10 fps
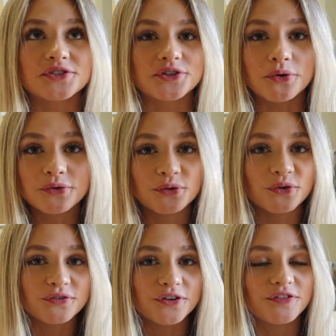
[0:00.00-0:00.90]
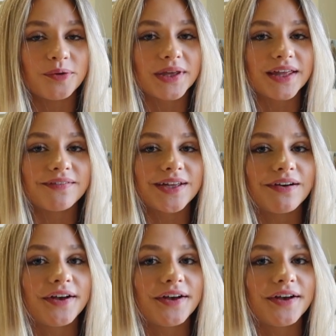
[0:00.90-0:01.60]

so cool for filming that video.